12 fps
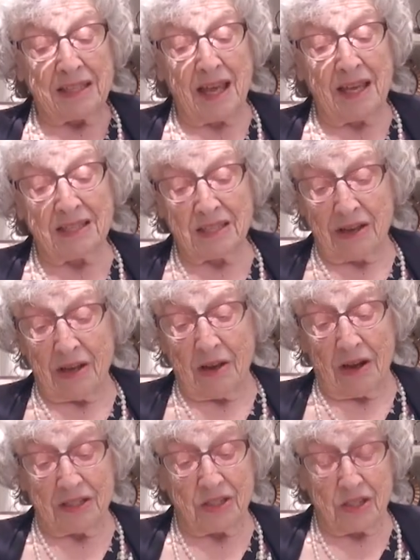Yes,
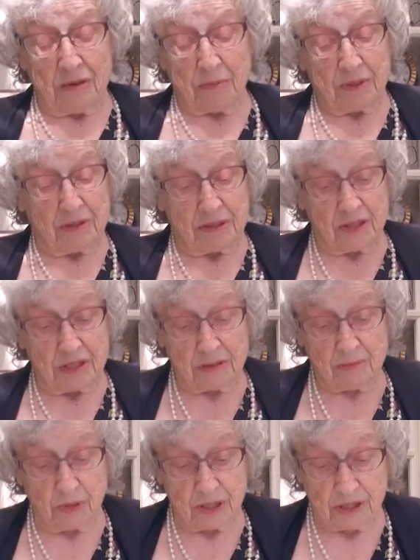on a ship that
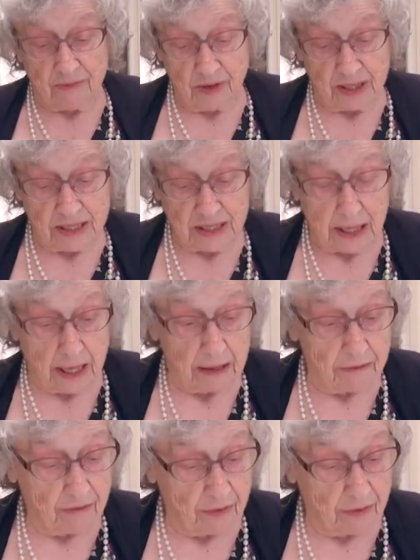just wasn't very safe.